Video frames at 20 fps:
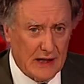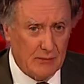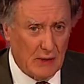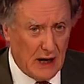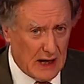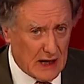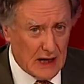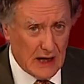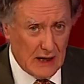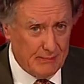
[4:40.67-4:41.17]
the
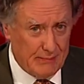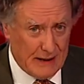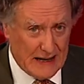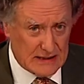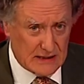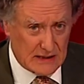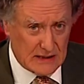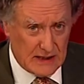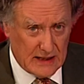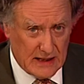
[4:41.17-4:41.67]
American
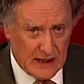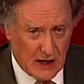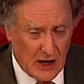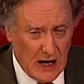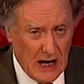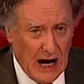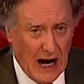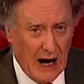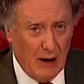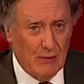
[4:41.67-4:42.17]
ambassador
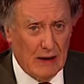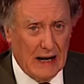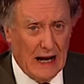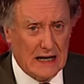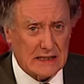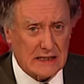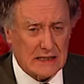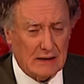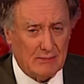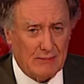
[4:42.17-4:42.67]
here and we'll
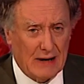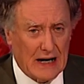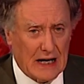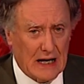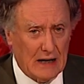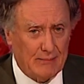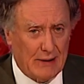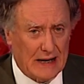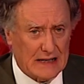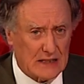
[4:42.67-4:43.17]
ask the
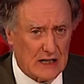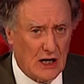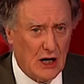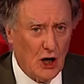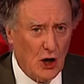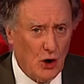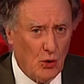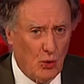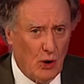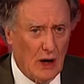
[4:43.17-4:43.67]
American ambassador,